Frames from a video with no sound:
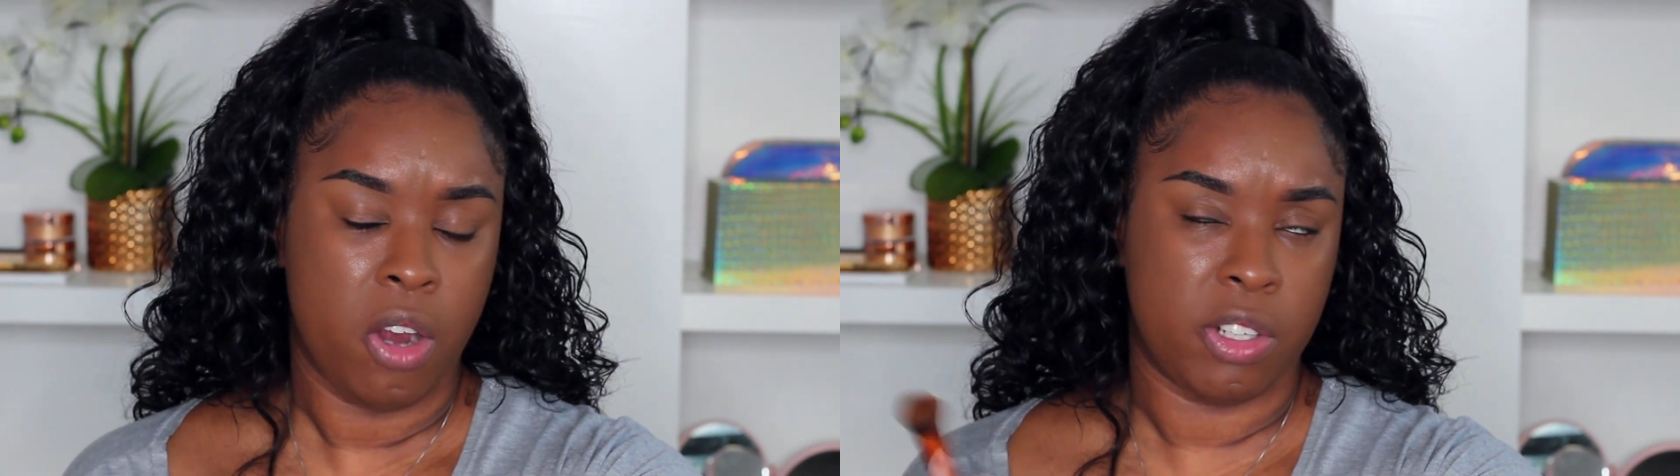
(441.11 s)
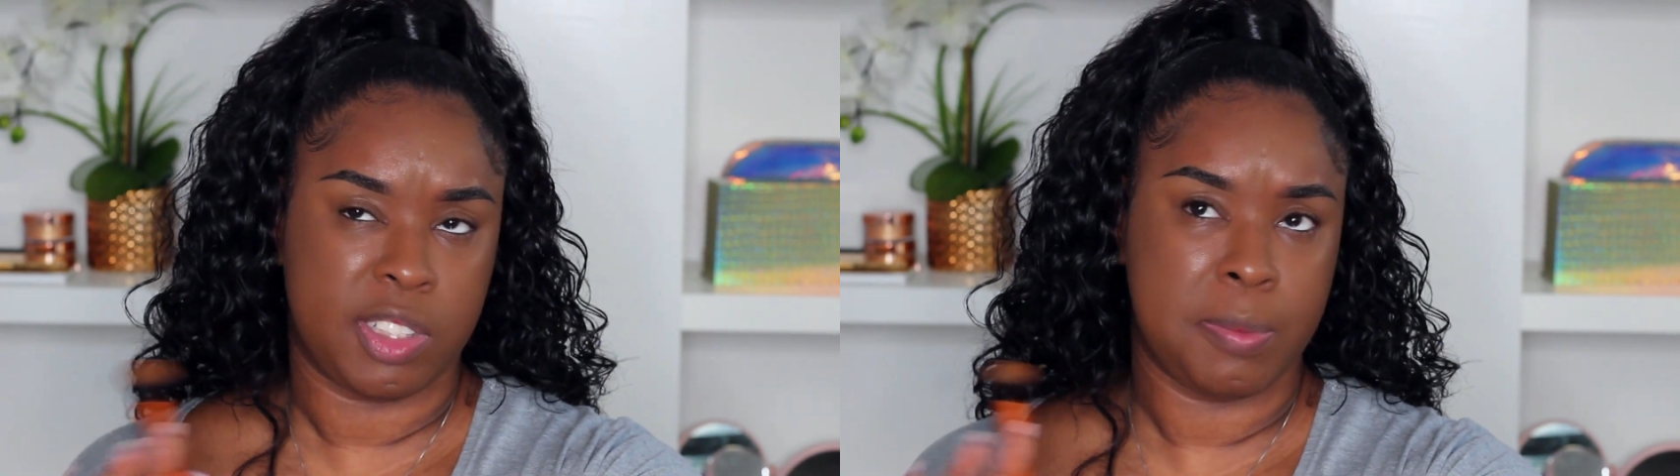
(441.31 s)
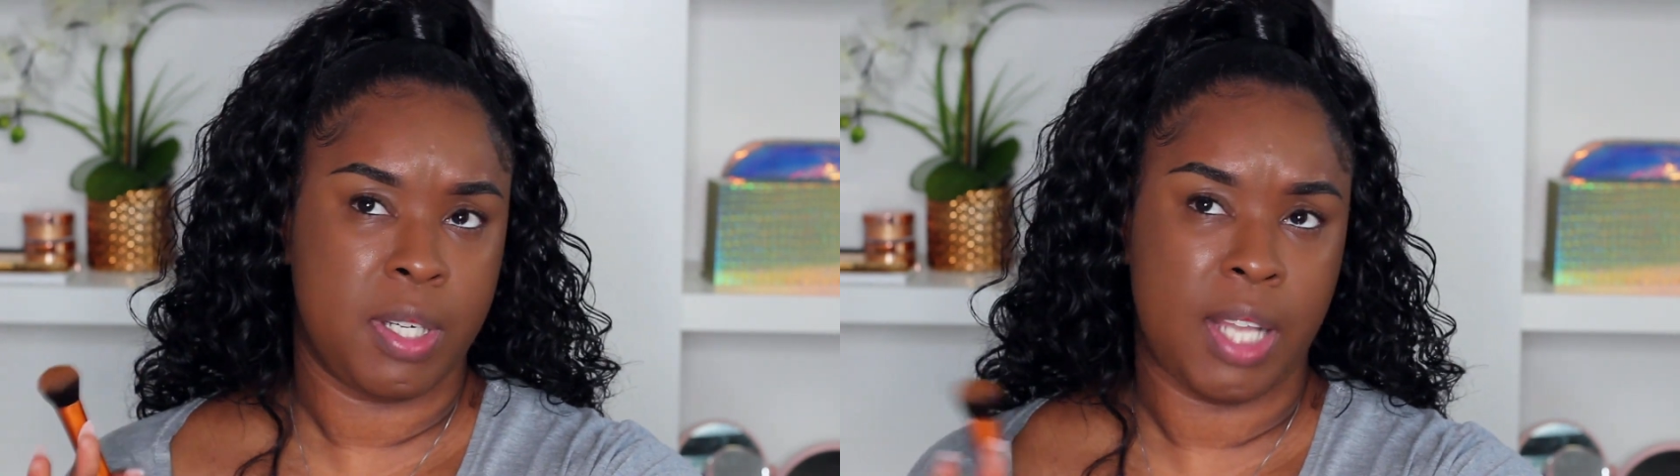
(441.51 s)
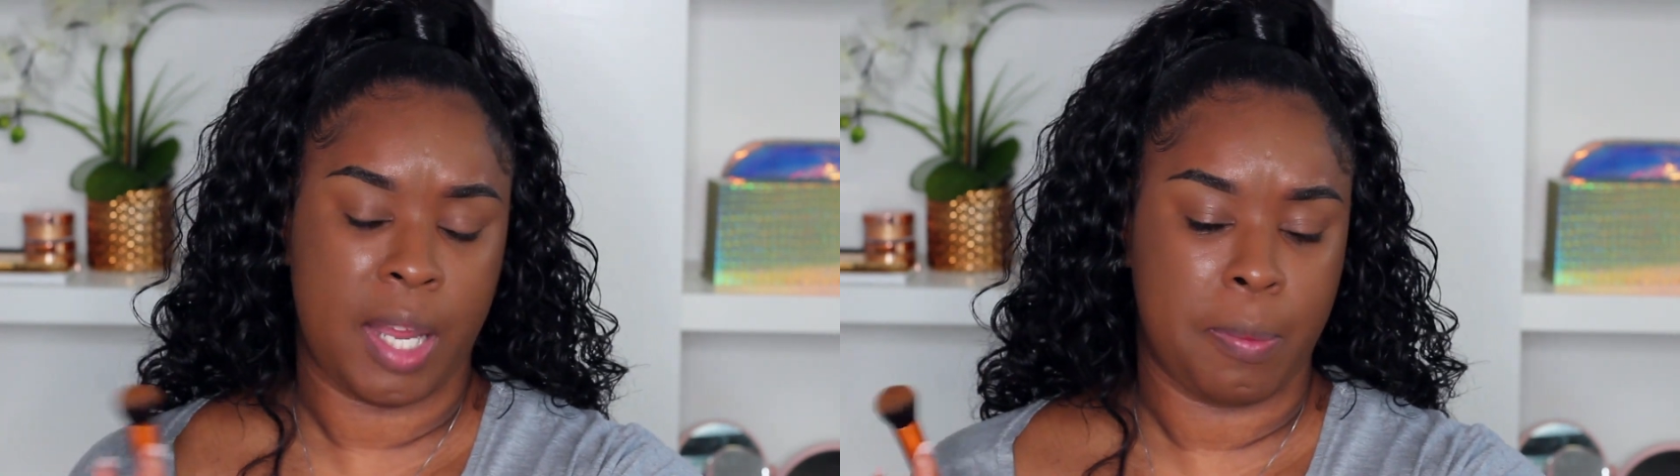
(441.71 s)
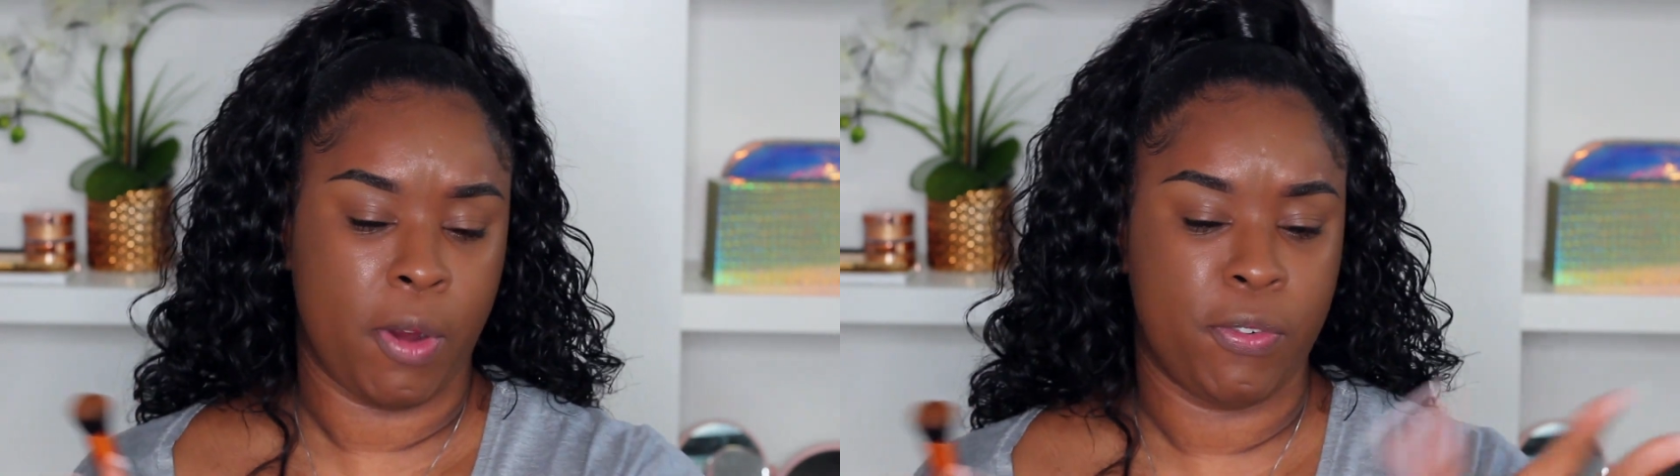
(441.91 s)
or smell
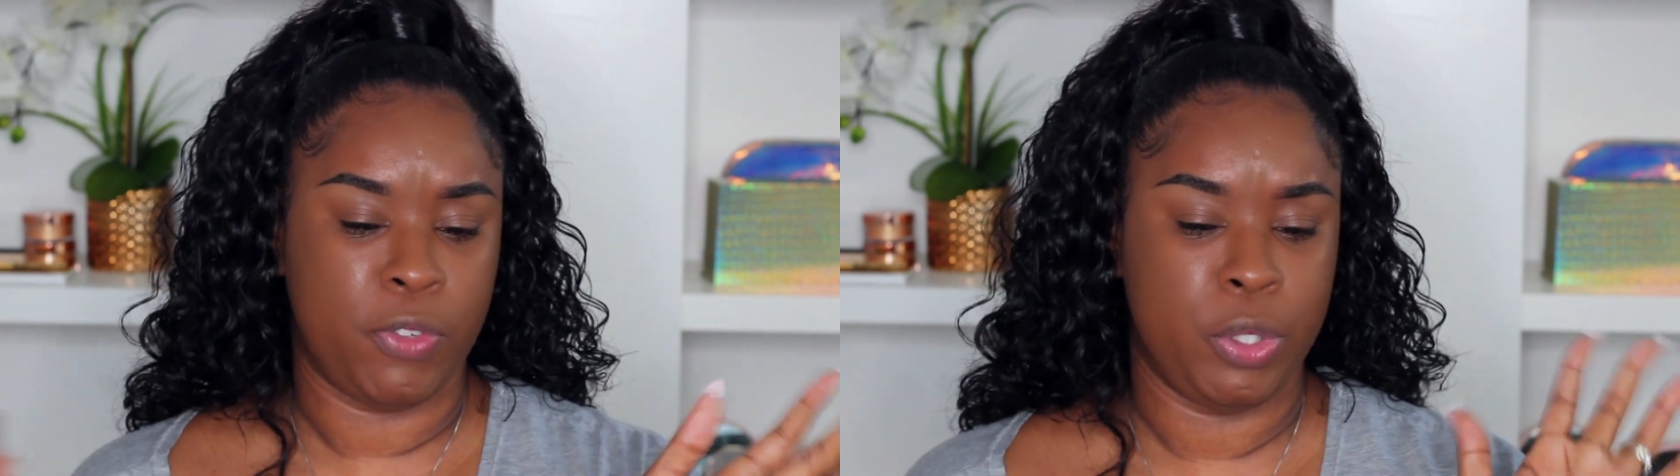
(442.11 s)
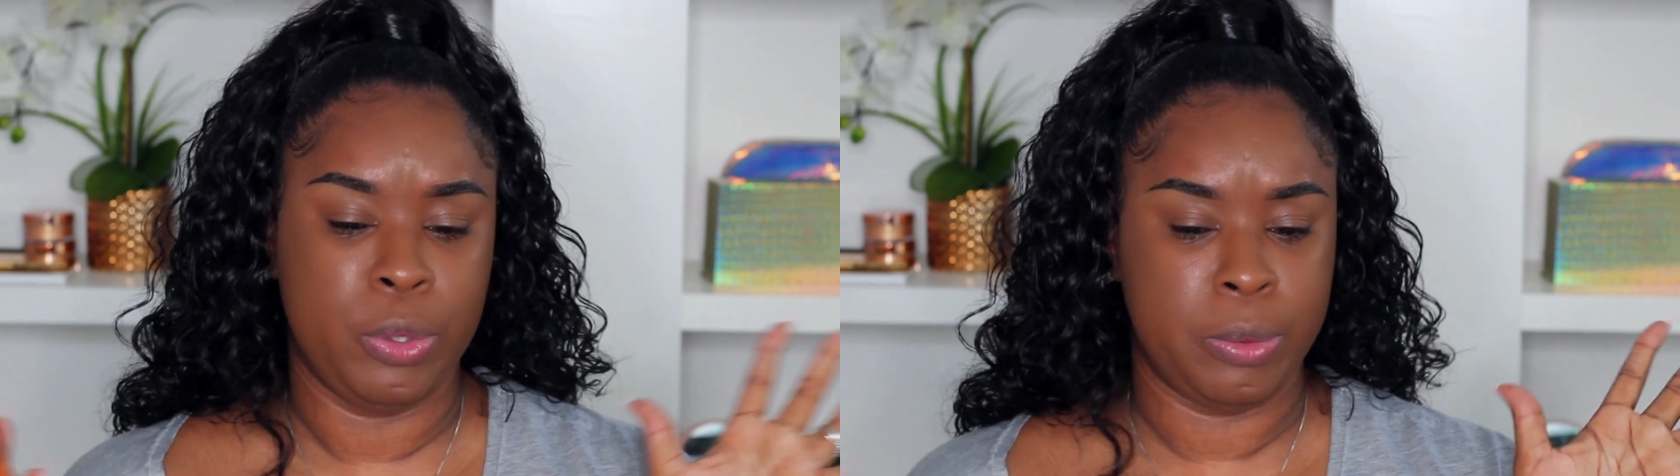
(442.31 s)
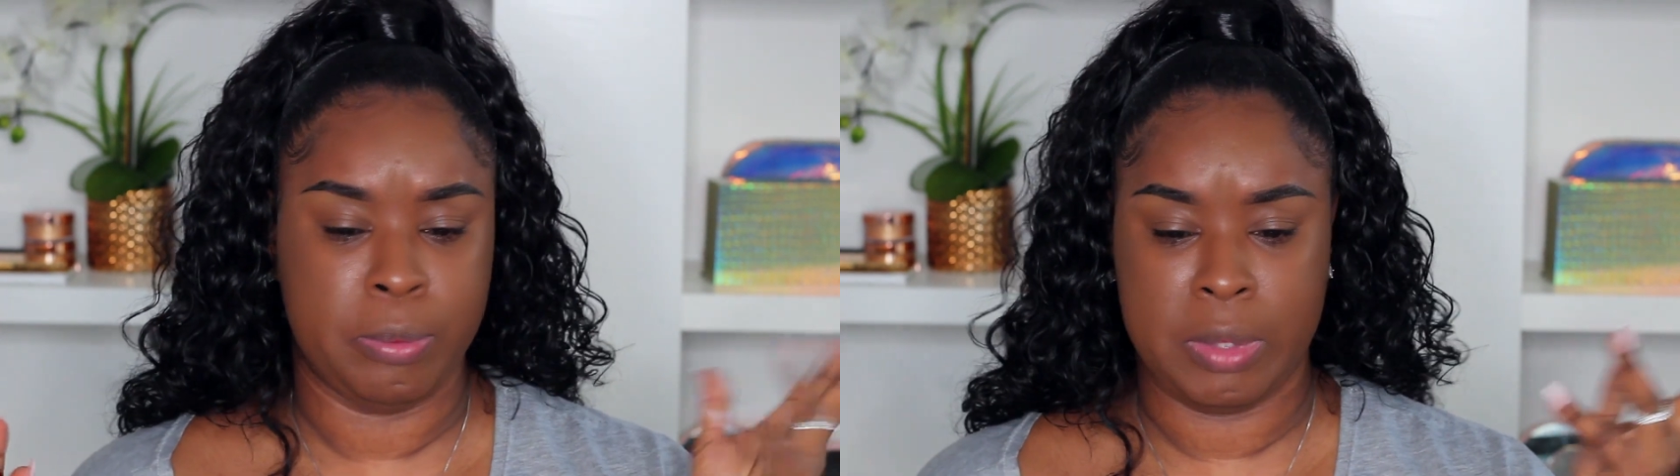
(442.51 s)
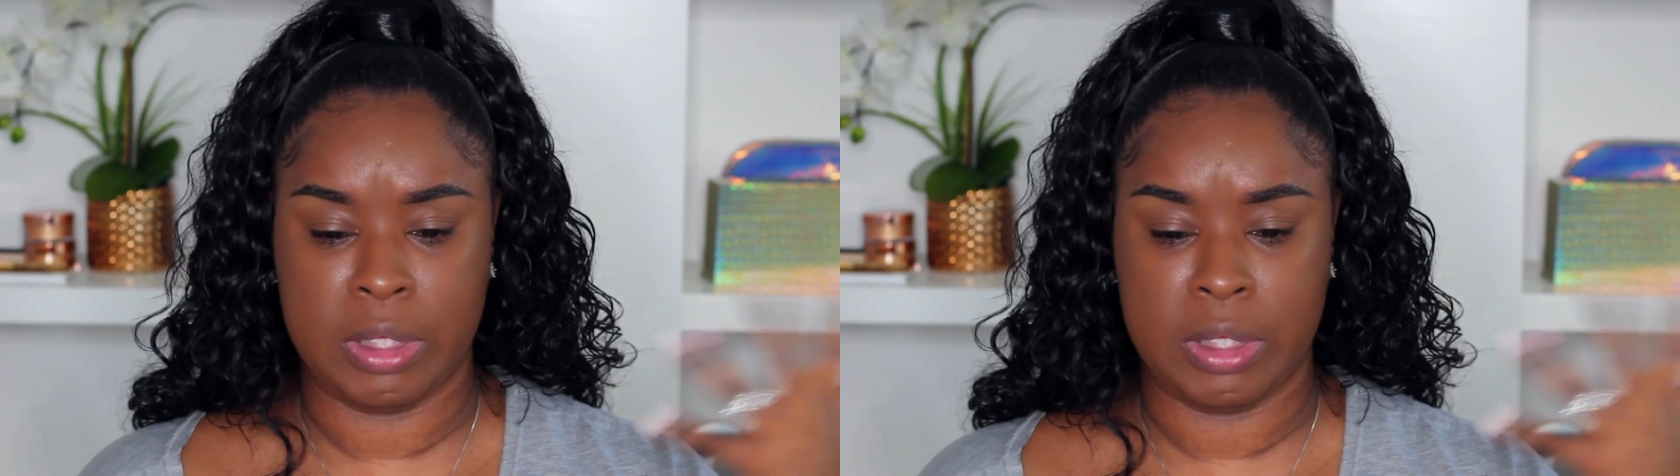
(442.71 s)
like perfume